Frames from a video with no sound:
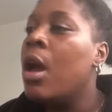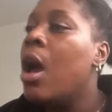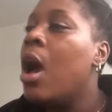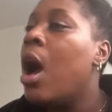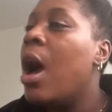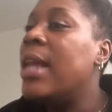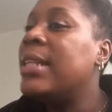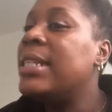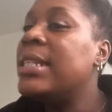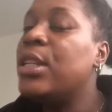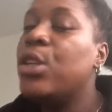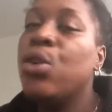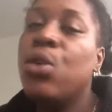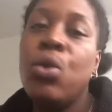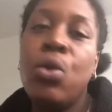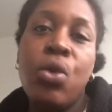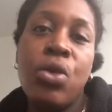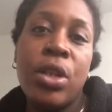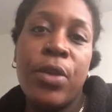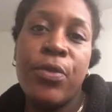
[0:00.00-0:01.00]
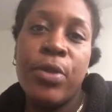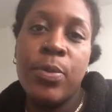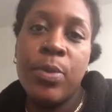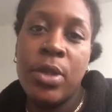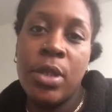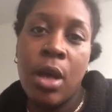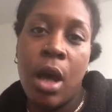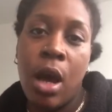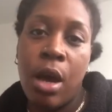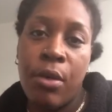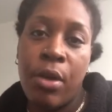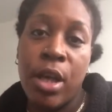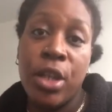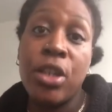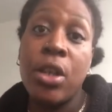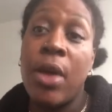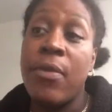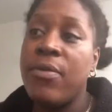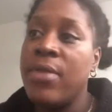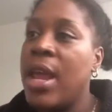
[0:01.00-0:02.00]
I did an order from Zara,
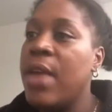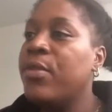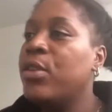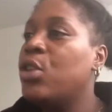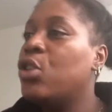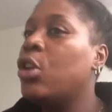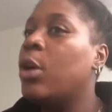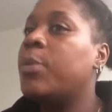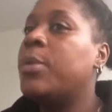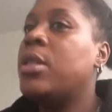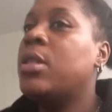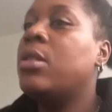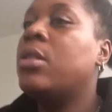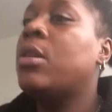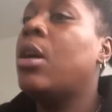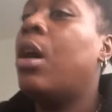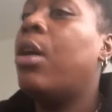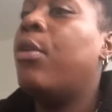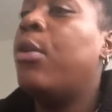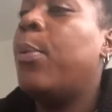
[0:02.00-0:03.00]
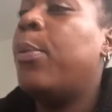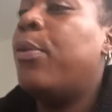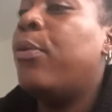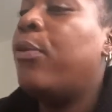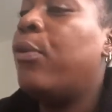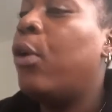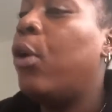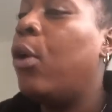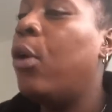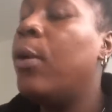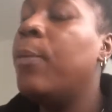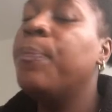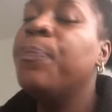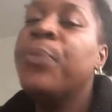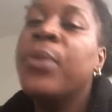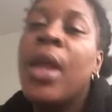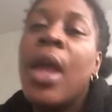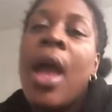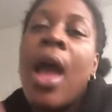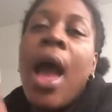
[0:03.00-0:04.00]
so I've never shopped at Zara before.
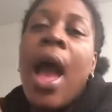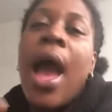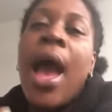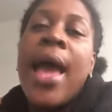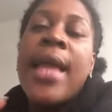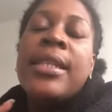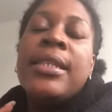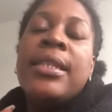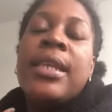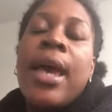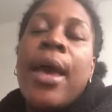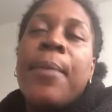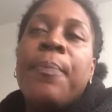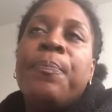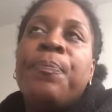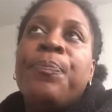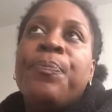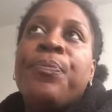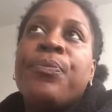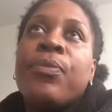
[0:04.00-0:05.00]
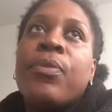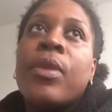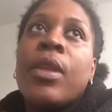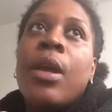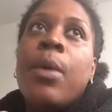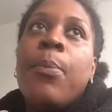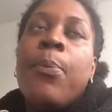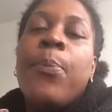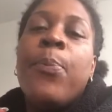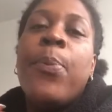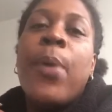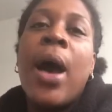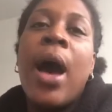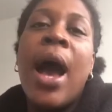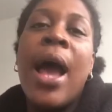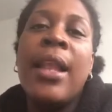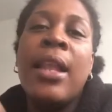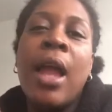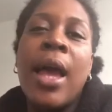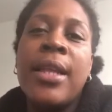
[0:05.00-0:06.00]
But
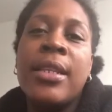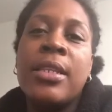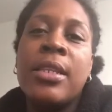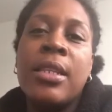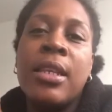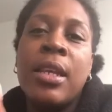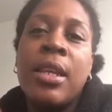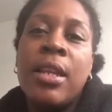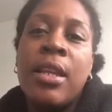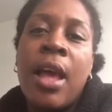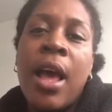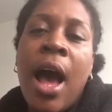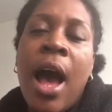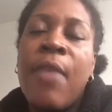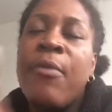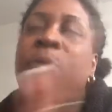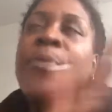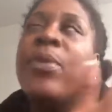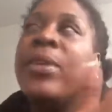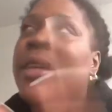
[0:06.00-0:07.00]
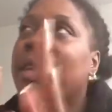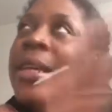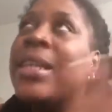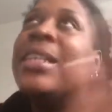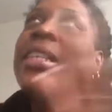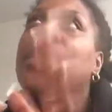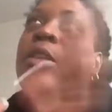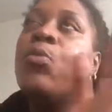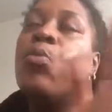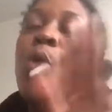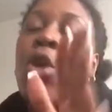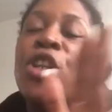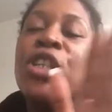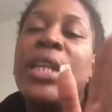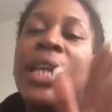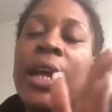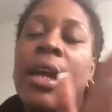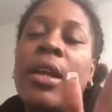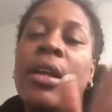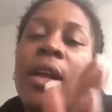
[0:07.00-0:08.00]
I've been
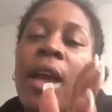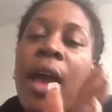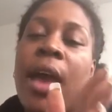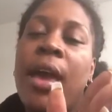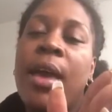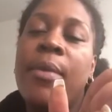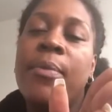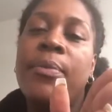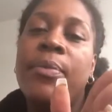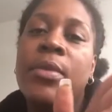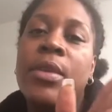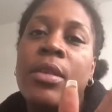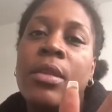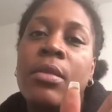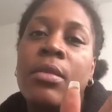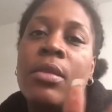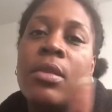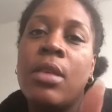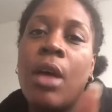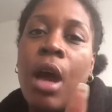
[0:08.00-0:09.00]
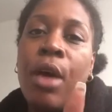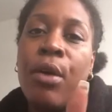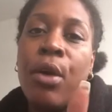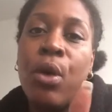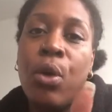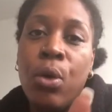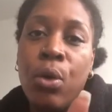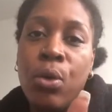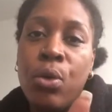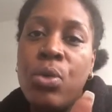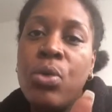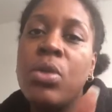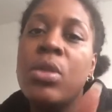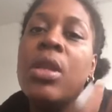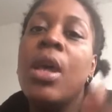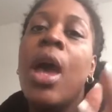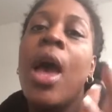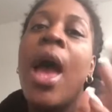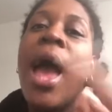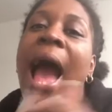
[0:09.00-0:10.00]
watching Zara hauls,
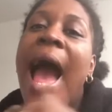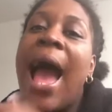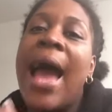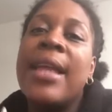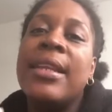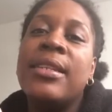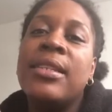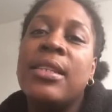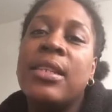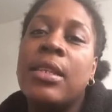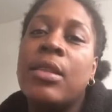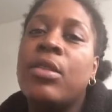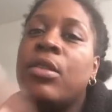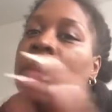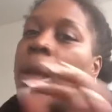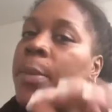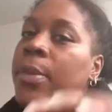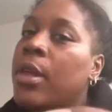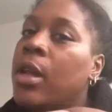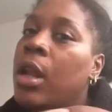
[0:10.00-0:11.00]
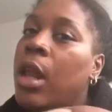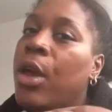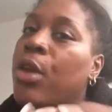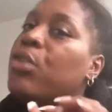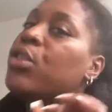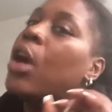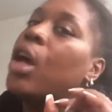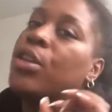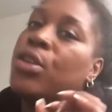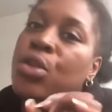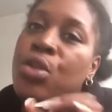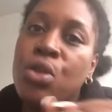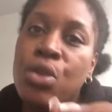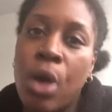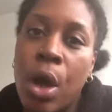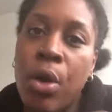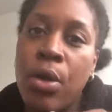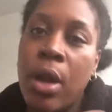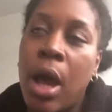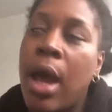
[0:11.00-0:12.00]
and some of the clothes are
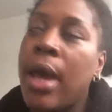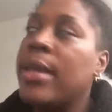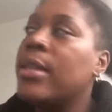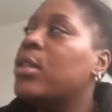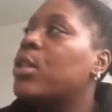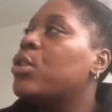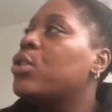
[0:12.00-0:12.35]
so nice.